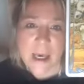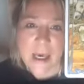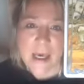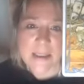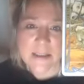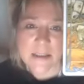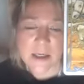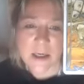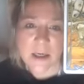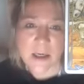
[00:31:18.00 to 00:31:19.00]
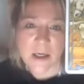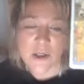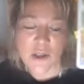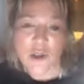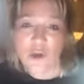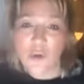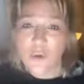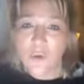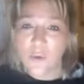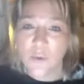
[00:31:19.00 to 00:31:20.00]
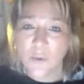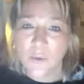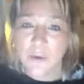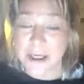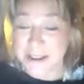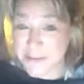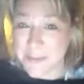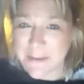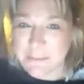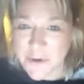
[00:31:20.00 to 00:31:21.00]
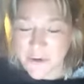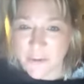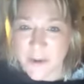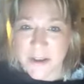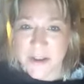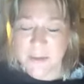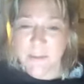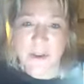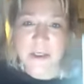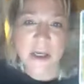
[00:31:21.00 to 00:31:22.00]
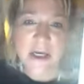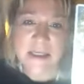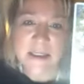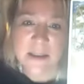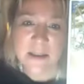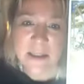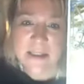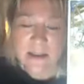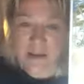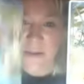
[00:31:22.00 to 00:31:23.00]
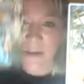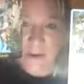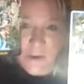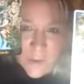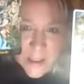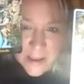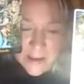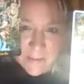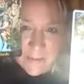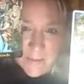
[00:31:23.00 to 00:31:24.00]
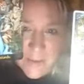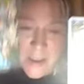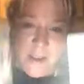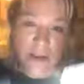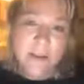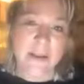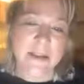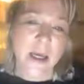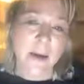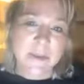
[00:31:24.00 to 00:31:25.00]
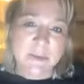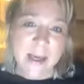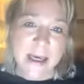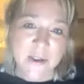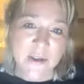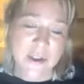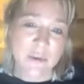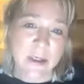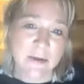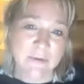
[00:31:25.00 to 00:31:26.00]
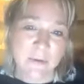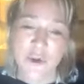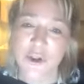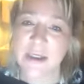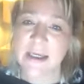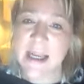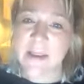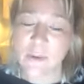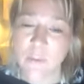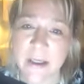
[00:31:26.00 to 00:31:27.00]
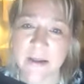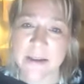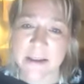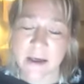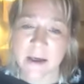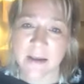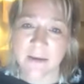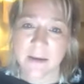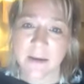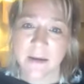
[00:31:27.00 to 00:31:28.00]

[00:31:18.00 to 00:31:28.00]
and you knight's about movement, but the knight isn't the queen. So this comes back to this wheel of fortune. Let the wheel turn,